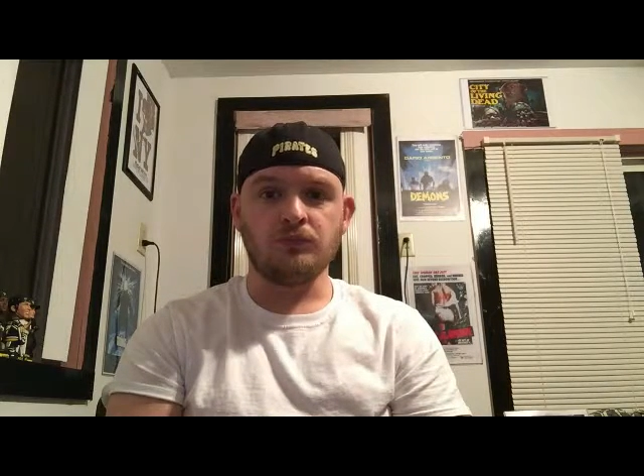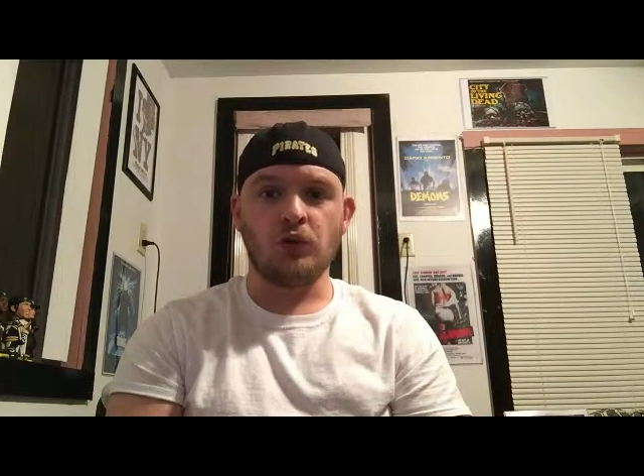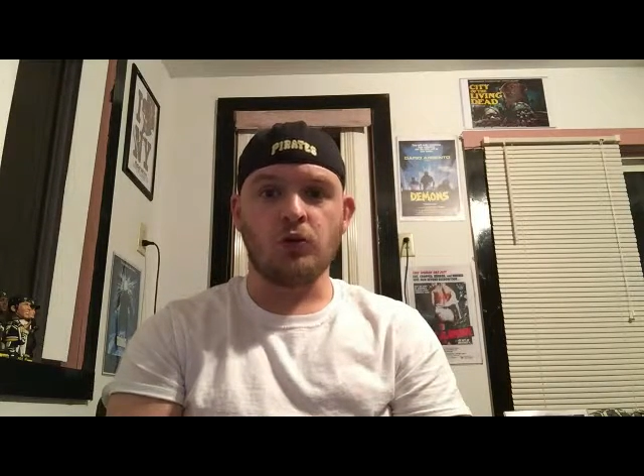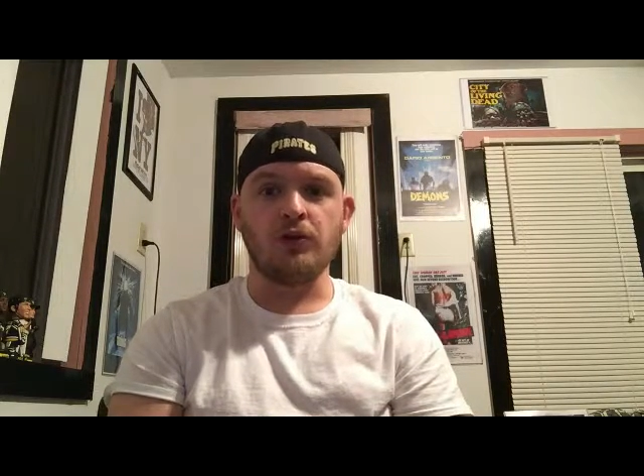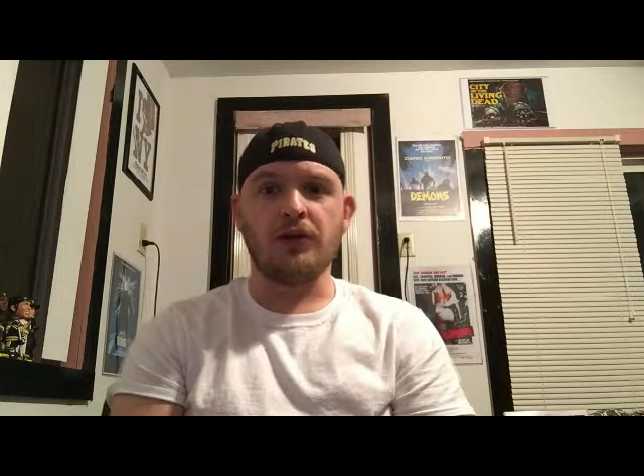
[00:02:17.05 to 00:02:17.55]

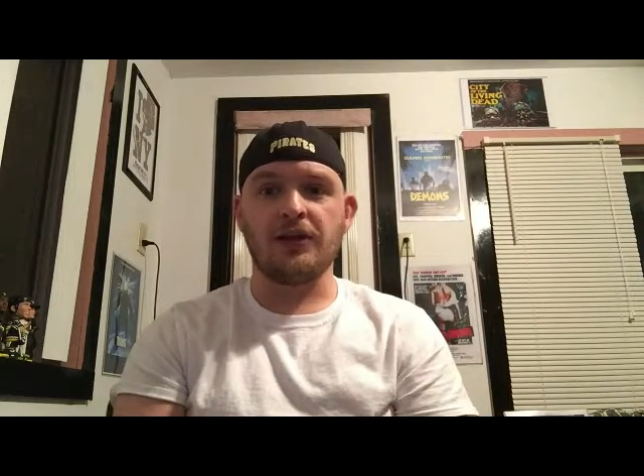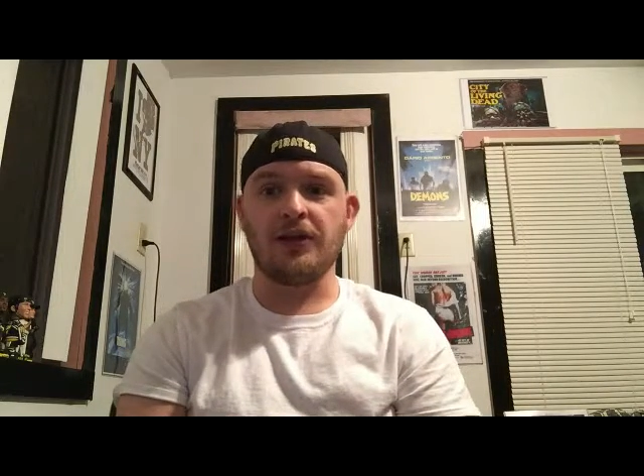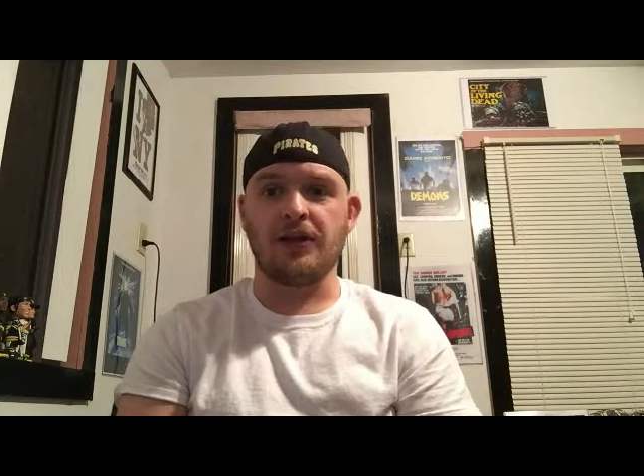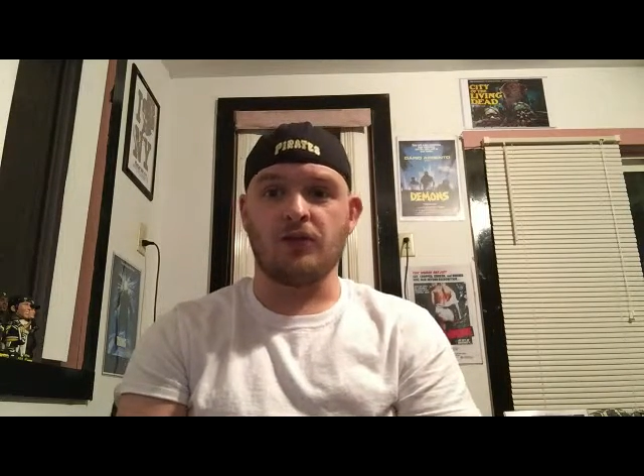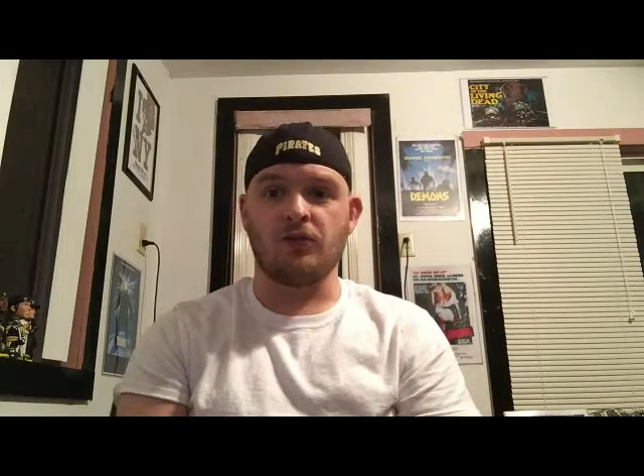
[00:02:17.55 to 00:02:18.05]
Laura
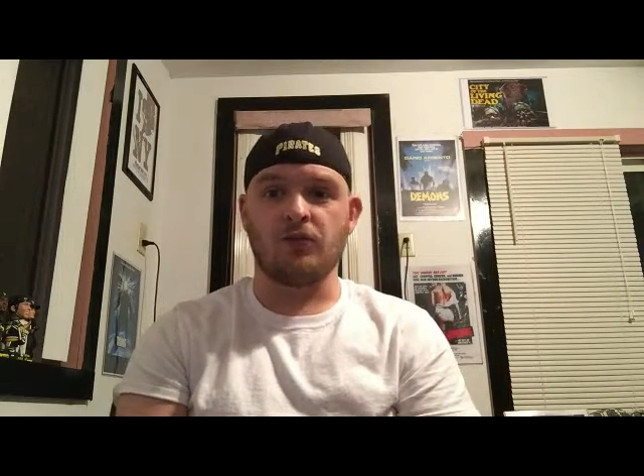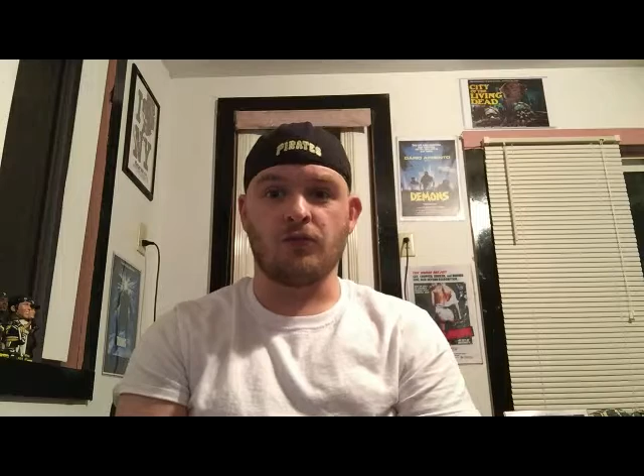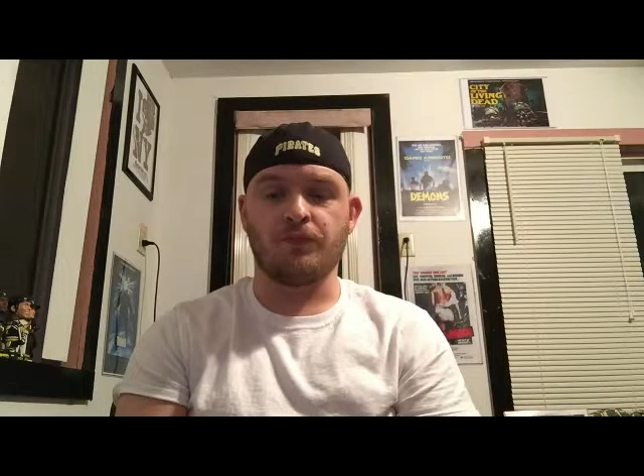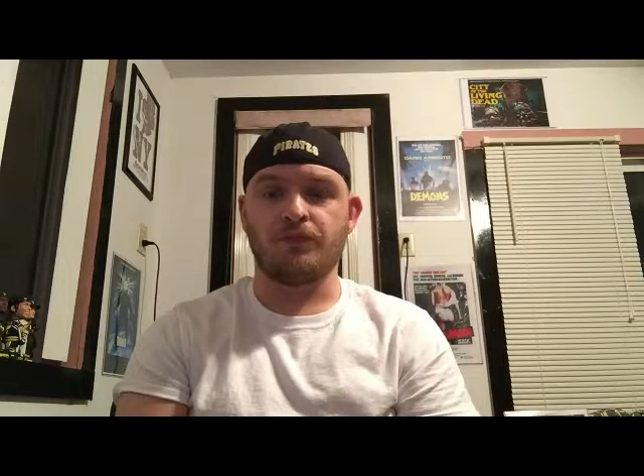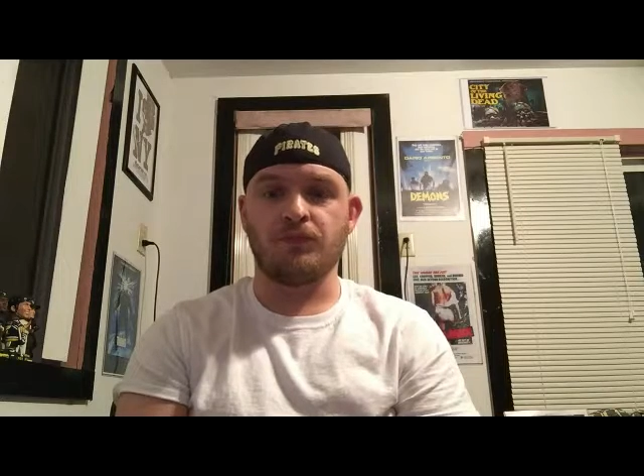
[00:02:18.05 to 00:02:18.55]
Linney,
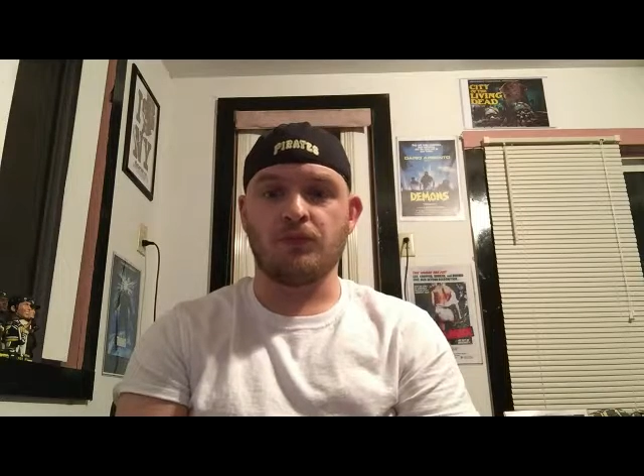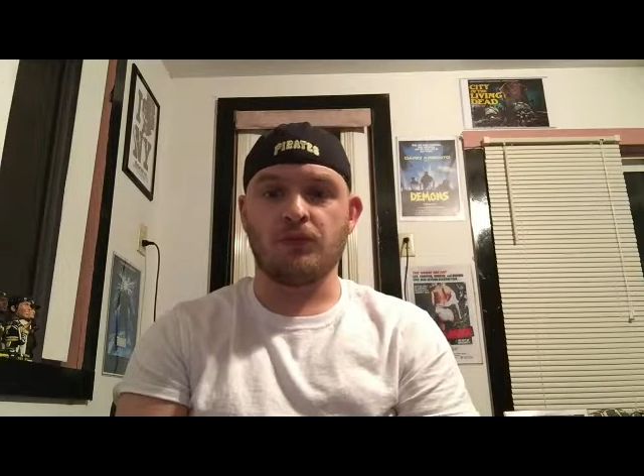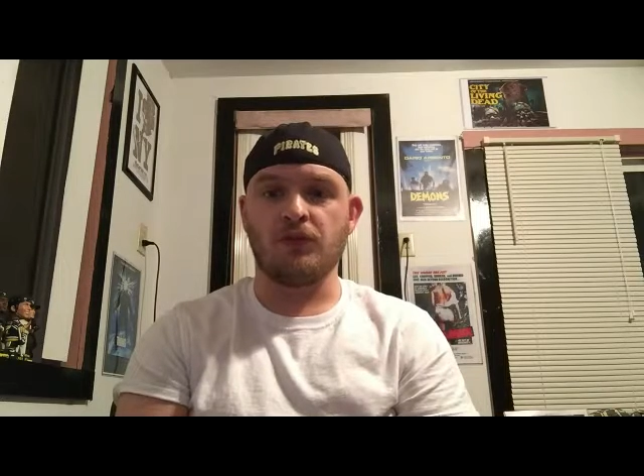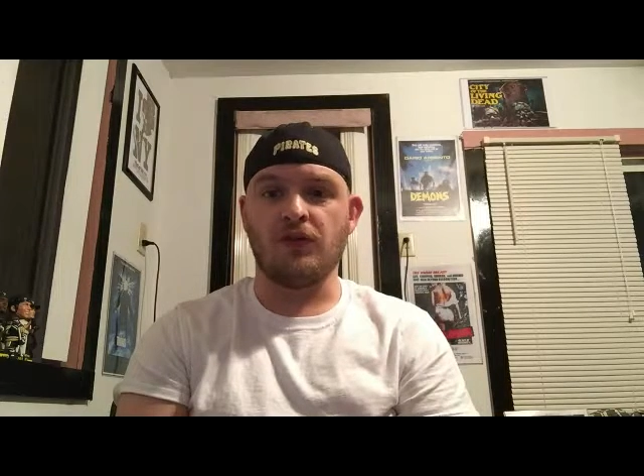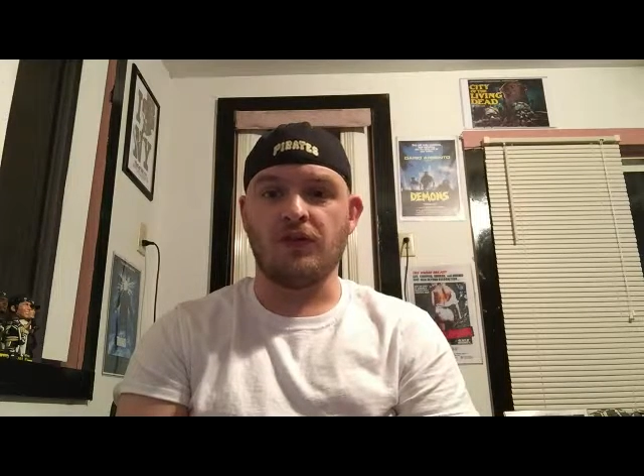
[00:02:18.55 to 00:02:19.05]
who's
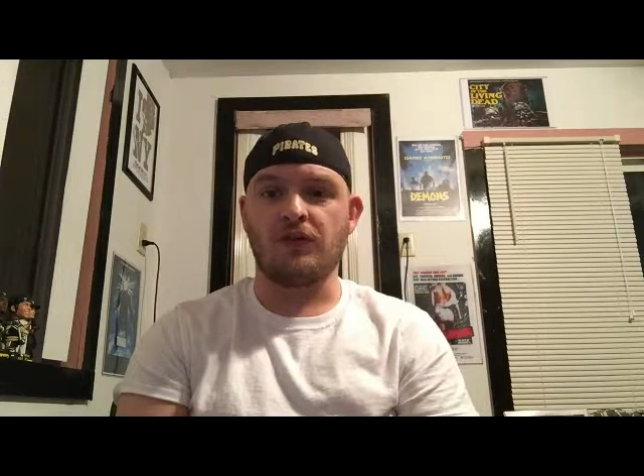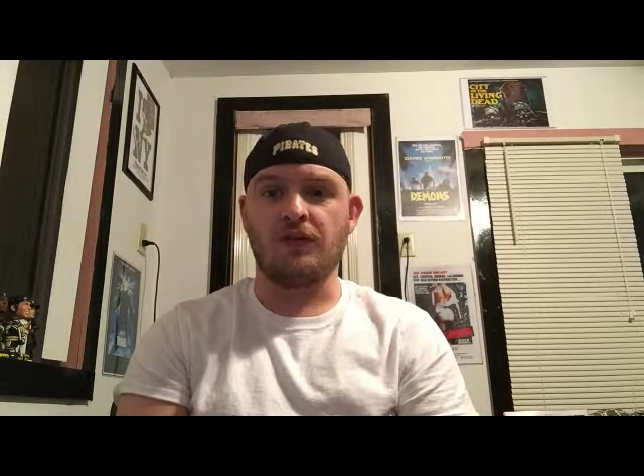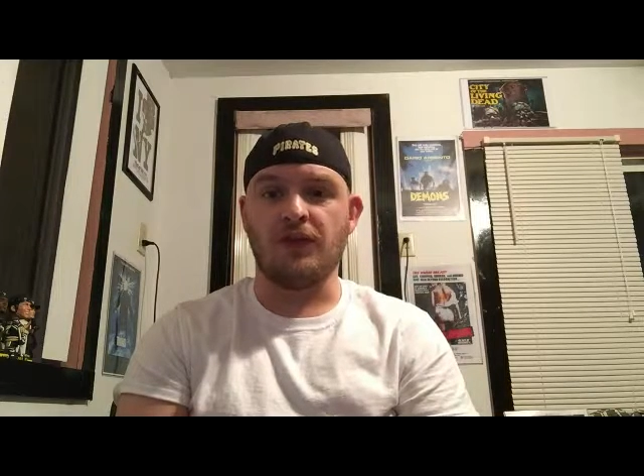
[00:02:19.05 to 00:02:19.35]
just